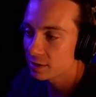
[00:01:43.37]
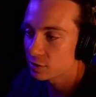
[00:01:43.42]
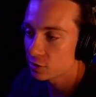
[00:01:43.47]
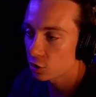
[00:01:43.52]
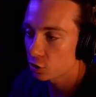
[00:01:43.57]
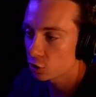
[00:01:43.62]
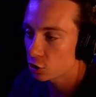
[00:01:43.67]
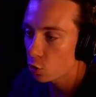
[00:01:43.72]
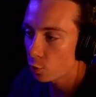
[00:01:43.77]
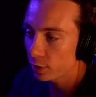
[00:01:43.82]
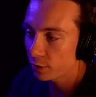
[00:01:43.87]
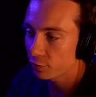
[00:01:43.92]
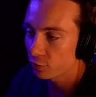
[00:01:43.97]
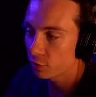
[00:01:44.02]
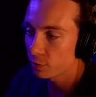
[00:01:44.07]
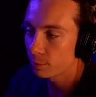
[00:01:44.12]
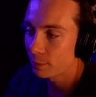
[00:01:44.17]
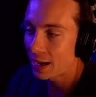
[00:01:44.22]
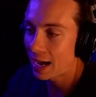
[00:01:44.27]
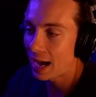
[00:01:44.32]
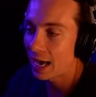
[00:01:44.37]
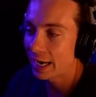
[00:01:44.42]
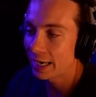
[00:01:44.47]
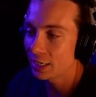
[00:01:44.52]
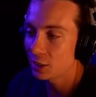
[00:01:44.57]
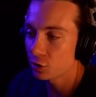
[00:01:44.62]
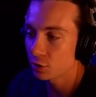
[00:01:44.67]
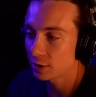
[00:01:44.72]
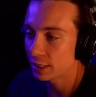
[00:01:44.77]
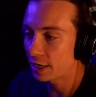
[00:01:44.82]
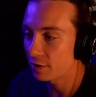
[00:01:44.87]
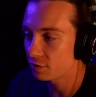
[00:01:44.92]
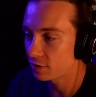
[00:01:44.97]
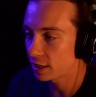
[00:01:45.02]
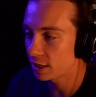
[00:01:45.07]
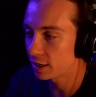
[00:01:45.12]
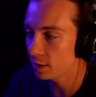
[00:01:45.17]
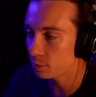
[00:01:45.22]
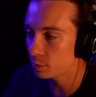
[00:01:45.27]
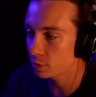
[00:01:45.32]
are going from behind your left
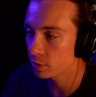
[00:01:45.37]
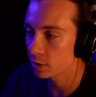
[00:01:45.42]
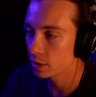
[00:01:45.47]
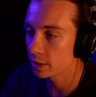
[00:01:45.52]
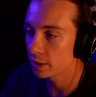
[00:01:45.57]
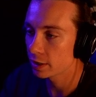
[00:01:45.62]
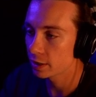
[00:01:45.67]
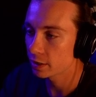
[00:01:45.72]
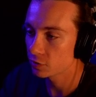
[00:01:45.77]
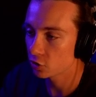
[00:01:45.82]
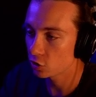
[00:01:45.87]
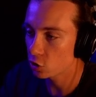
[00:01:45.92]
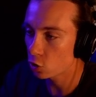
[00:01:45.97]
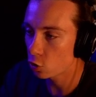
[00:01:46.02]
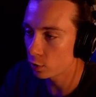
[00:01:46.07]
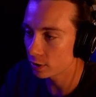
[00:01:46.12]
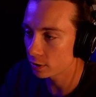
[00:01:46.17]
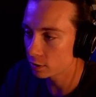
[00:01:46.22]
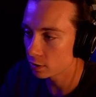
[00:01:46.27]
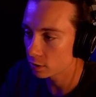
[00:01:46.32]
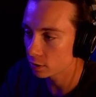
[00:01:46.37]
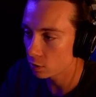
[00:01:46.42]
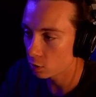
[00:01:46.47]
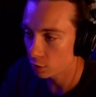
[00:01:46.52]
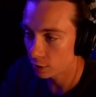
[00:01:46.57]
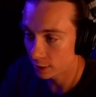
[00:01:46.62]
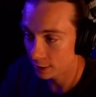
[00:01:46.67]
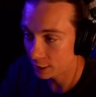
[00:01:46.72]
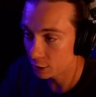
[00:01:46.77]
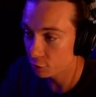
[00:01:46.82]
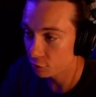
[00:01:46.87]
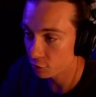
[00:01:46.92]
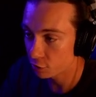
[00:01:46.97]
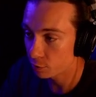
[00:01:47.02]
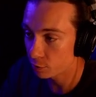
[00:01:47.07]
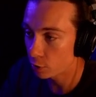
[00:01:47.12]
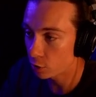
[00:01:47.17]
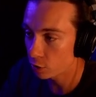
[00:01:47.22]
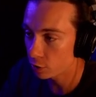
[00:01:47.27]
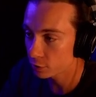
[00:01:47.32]
hip to going near the
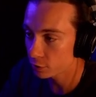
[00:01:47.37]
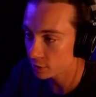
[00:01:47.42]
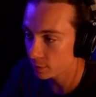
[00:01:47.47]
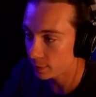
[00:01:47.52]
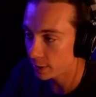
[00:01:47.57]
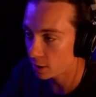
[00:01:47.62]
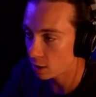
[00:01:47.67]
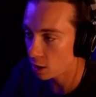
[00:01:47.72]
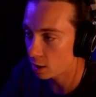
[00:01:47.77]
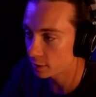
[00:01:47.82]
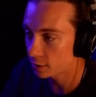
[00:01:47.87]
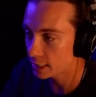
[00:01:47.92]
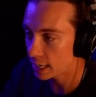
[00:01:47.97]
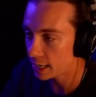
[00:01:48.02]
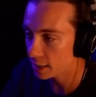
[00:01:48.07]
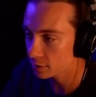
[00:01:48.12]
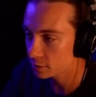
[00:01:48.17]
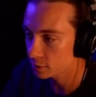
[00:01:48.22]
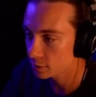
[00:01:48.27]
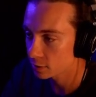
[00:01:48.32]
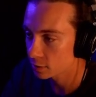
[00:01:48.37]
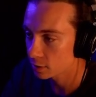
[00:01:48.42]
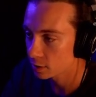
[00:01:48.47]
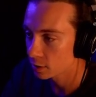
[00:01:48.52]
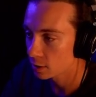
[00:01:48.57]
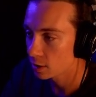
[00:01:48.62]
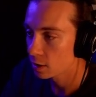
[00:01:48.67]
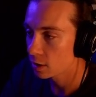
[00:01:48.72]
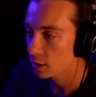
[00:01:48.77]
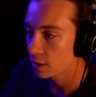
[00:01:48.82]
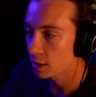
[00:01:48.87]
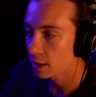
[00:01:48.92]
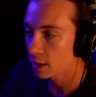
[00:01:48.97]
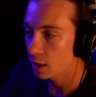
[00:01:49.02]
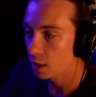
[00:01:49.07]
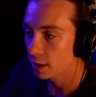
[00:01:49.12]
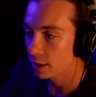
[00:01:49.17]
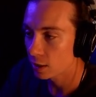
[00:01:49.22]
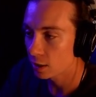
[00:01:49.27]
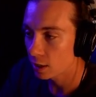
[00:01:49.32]
ball to make contact,
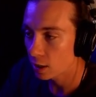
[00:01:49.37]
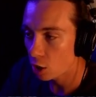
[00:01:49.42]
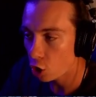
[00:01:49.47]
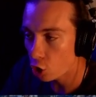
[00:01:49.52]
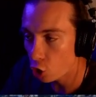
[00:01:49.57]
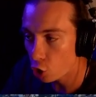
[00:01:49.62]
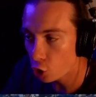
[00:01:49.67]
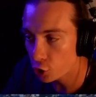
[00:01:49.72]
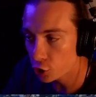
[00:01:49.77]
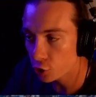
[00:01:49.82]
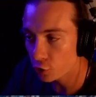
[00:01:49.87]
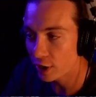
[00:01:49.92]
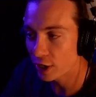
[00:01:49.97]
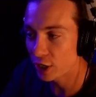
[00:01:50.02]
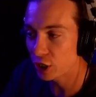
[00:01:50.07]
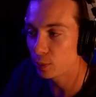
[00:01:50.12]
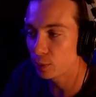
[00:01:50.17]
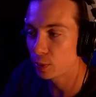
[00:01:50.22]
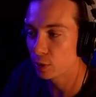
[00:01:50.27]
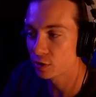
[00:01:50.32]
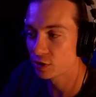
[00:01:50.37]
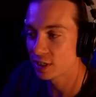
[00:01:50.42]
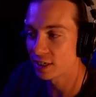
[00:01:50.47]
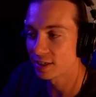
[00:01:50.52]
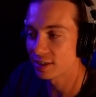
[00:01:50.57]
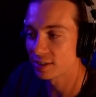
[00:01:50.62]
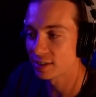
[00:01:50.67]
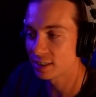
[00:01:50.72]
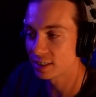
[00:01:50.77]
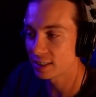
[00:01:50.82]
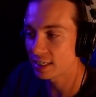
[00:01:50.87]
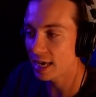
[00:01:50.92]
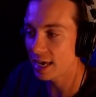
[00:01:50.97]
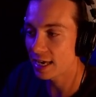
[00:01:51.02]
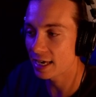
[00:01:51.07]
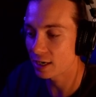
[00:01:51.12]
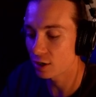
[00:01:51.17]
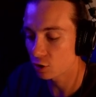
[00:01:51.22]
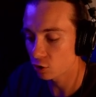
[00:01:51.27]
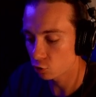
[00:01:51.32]
are your elbows going to
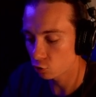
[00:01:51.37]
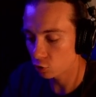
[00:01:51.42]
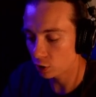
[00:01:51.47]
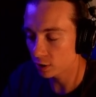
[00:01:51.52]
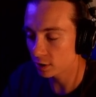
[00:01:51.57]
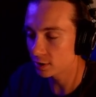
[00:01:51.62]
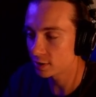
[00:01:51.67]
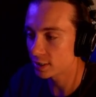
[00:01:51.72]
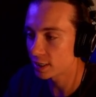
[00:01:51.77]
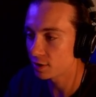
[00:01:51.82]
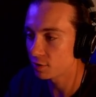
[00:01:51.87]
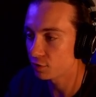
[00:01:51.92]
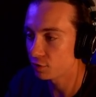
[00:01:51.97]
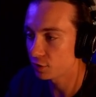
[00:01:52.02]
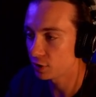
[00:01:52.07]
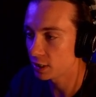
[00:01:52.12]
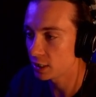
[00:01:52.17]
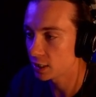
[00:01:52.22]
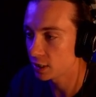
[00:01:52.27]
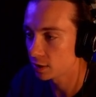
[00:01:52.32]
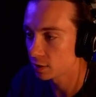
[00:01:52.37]
stay relatively